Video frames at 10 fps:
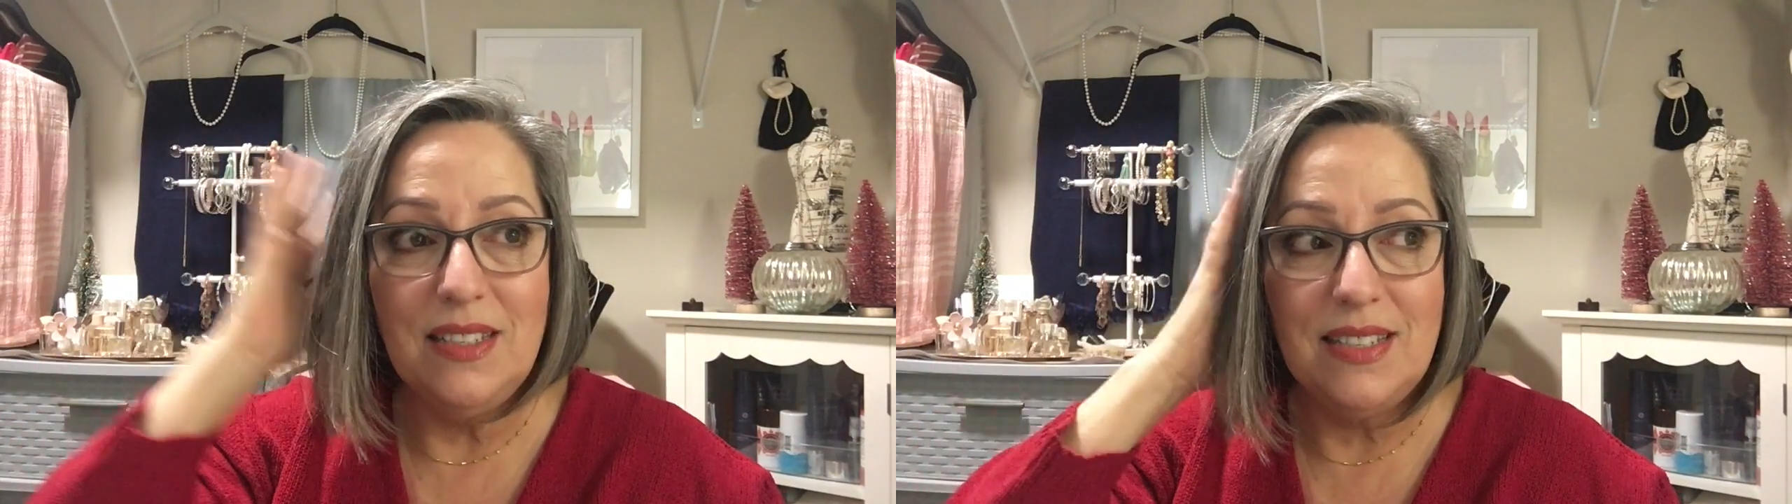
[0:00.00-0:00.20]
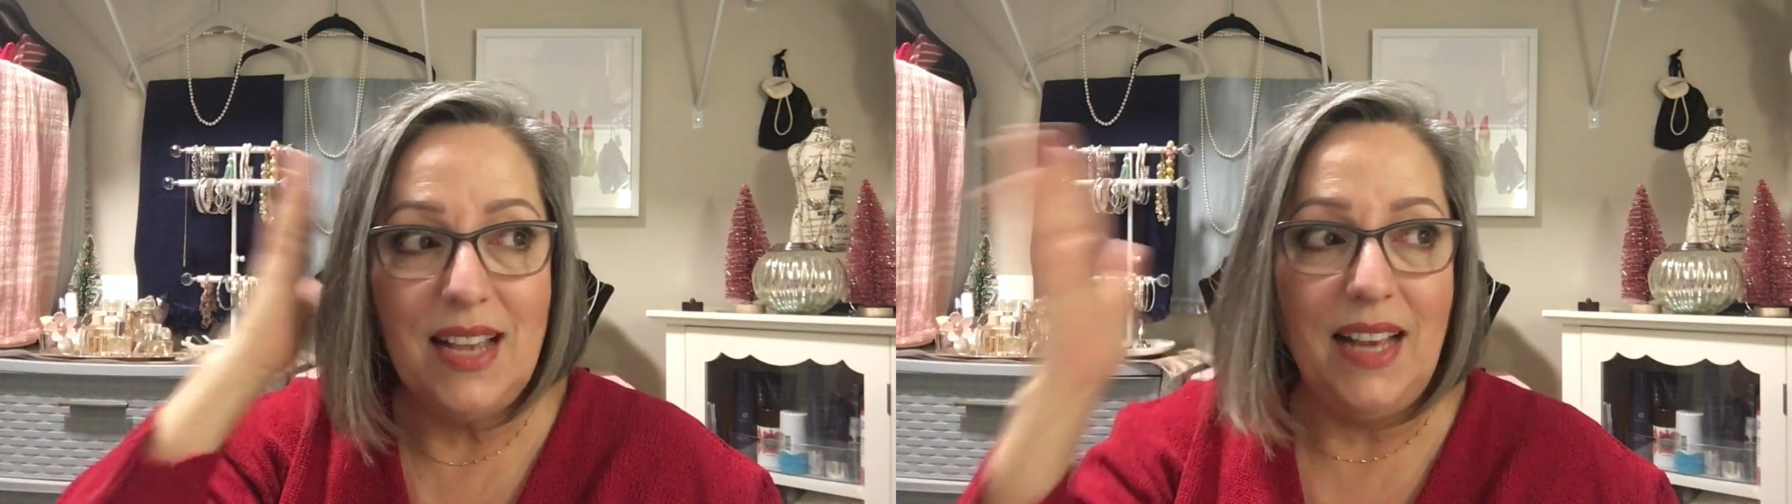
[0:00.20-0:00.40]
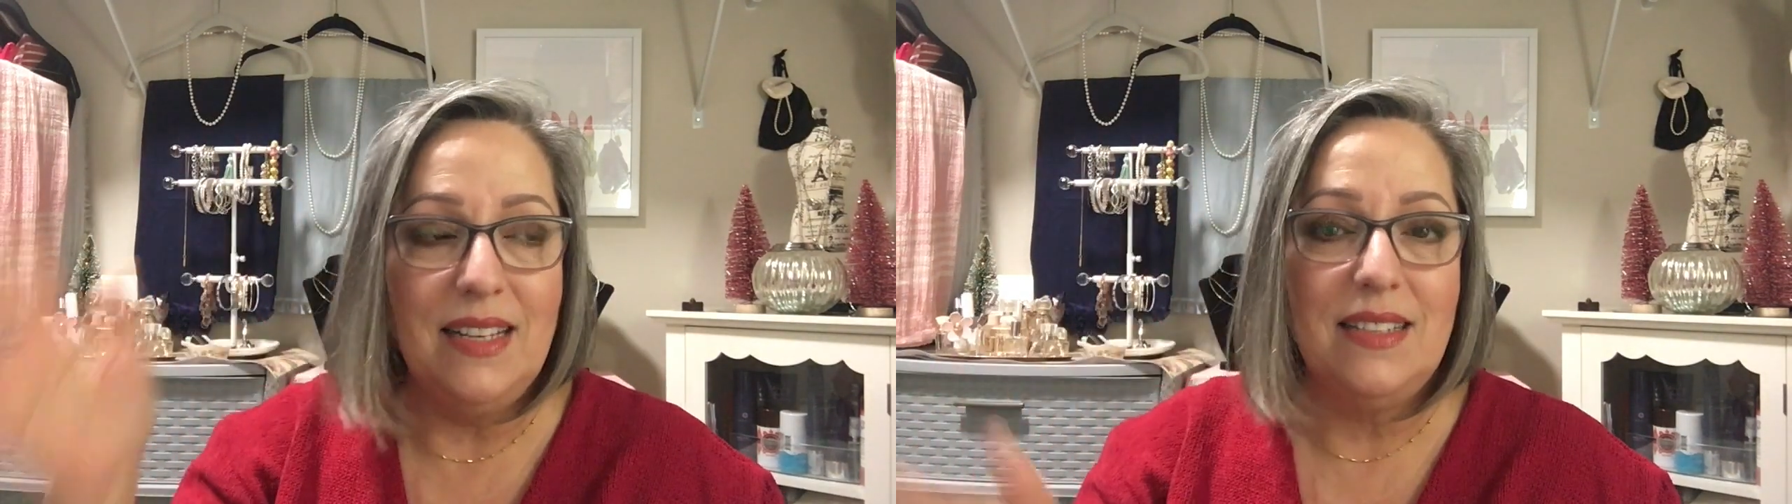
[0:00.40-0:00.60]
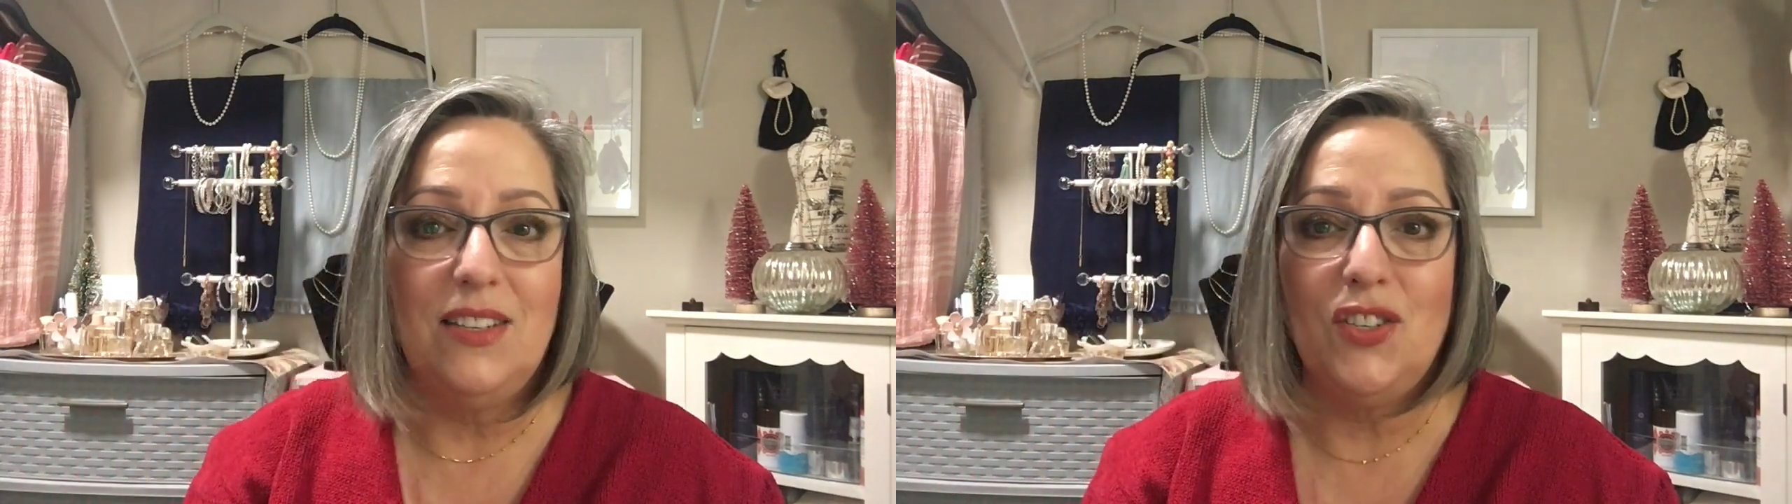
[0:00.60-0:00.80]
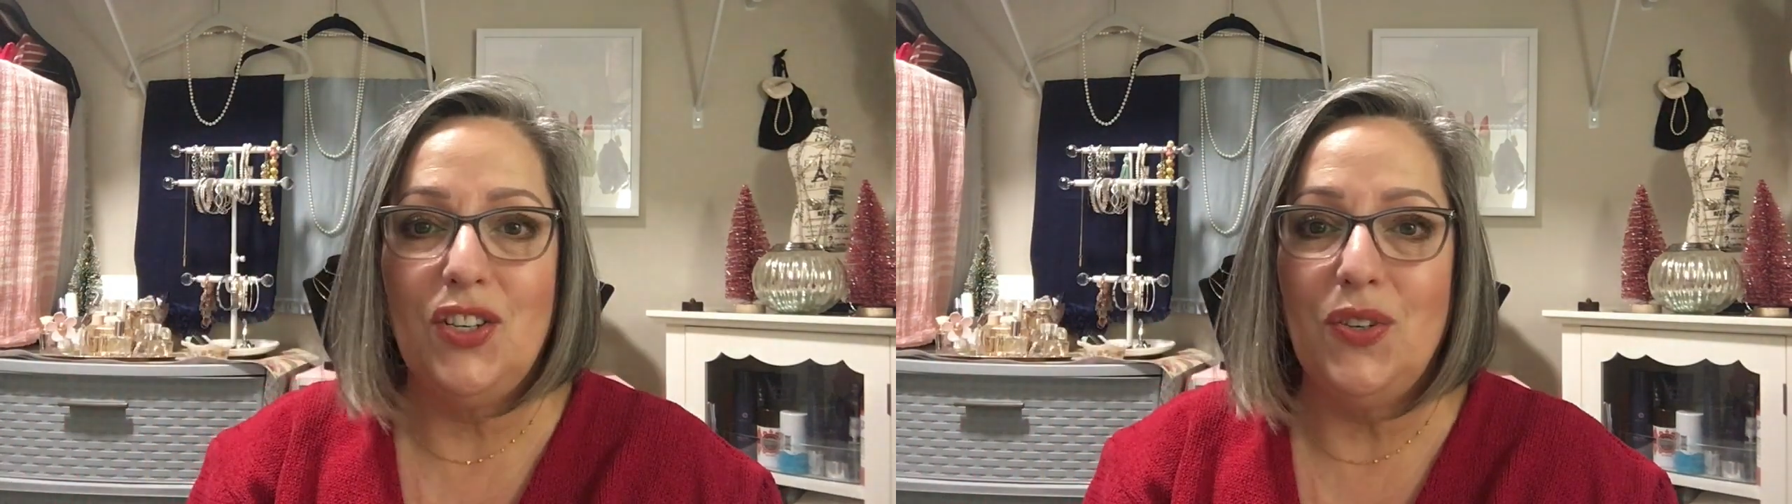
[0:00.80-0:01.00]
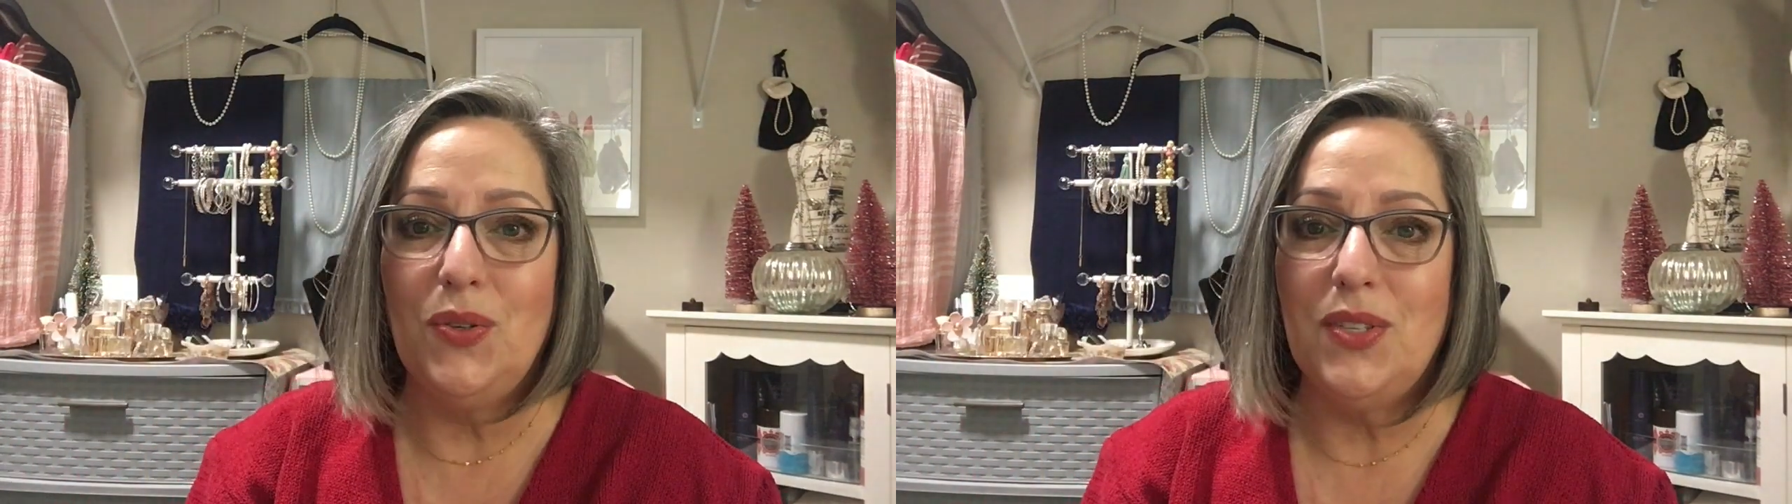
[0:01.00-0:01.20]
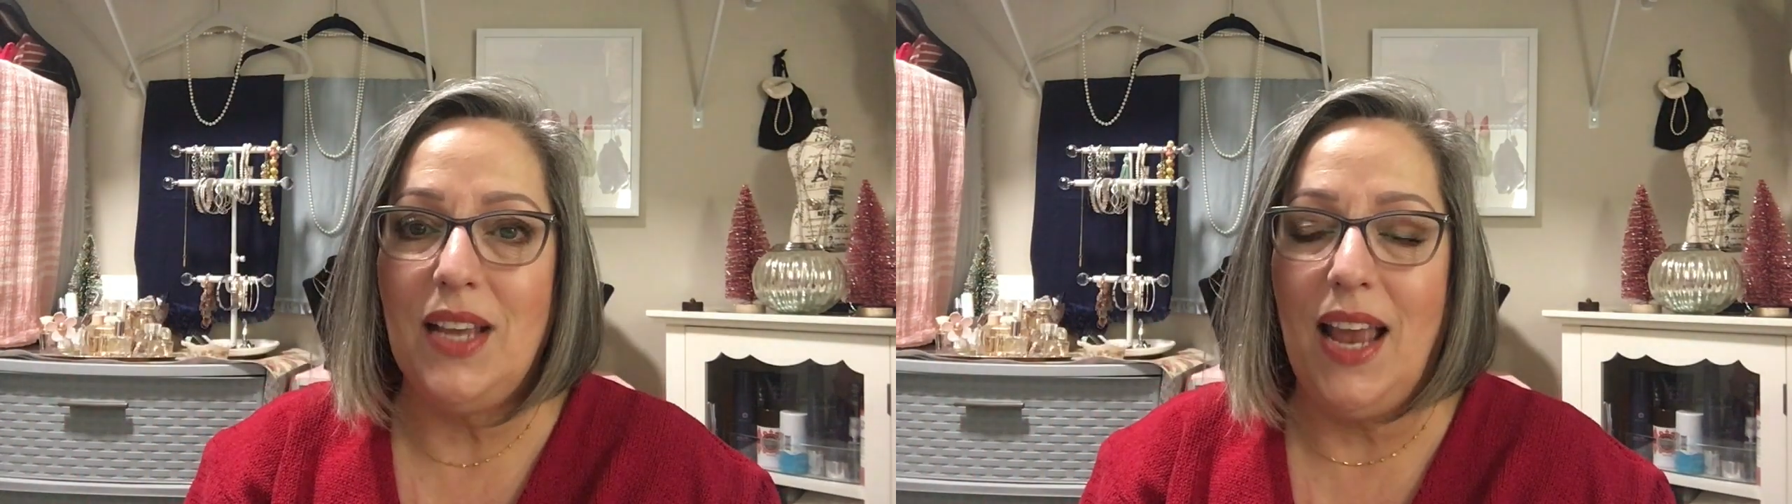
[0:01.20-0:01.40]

and sinus issues.